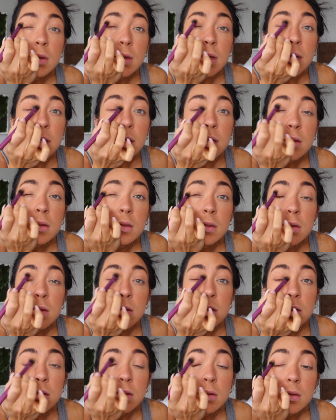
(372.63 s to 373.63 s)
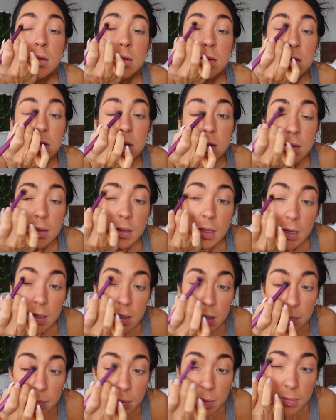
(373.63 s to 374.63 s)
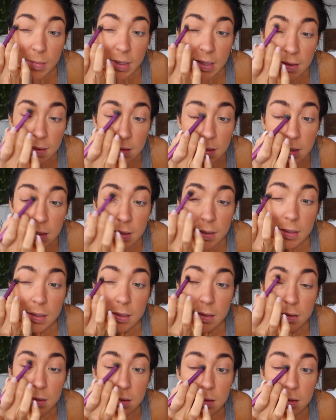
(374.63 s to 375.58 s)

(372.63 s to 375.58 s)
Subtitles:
gonna get it up in my lid,